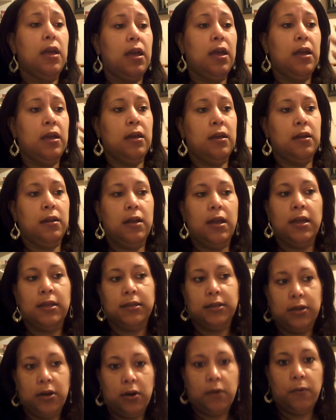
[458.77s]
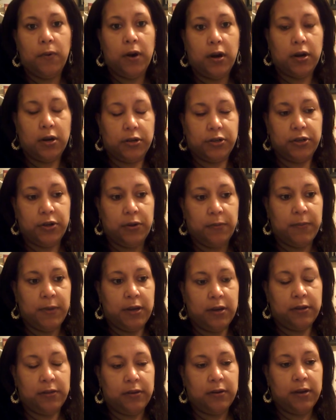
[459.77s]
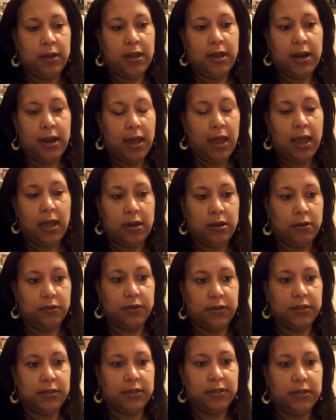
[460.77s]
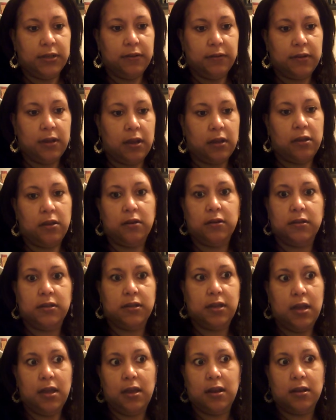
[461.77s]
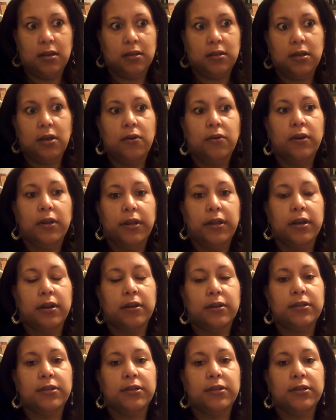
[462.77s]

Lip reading: And as a coworker told me the other day, and I hadn't noticed this, he was like, your skin is so clear.